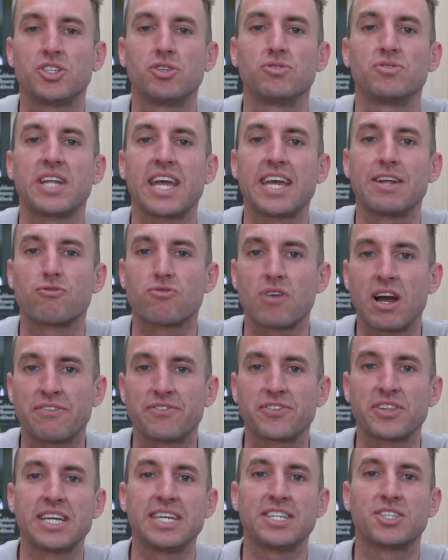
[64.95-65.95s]
you'll need
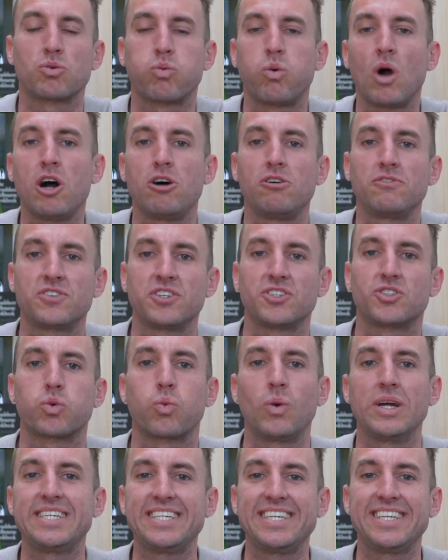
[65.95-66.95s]
roughly $12,000 to
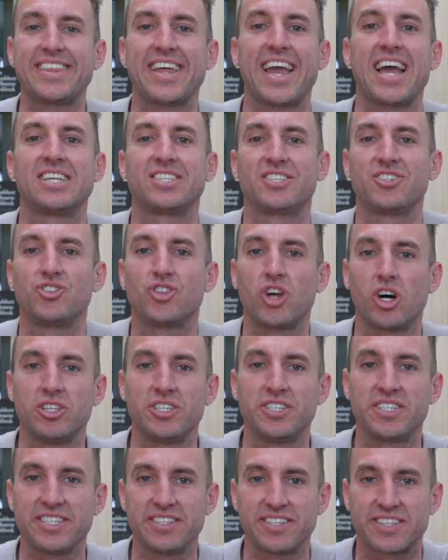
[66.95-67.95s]

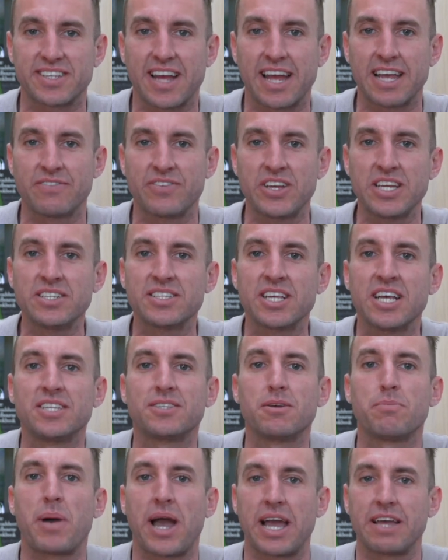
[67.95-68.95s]
$20,000 in savings
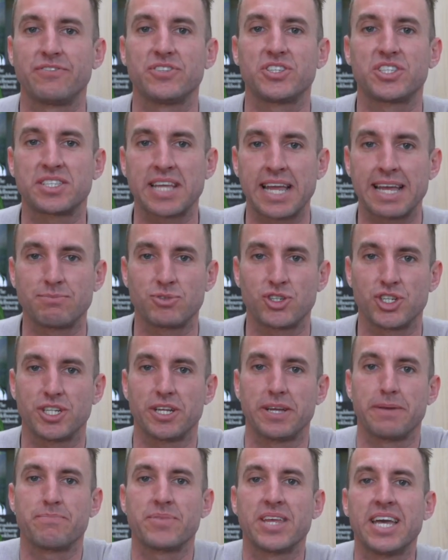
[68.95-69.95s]
to pay for stamp
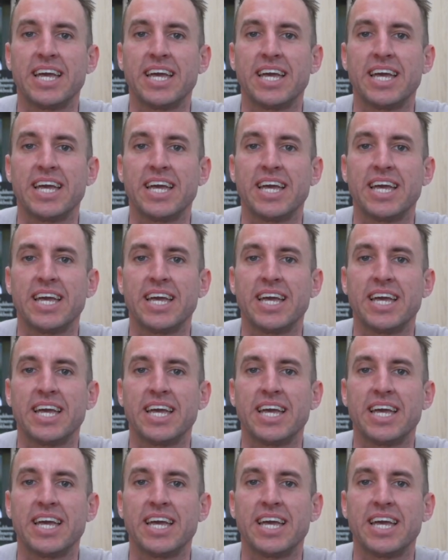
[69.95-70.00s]
duty.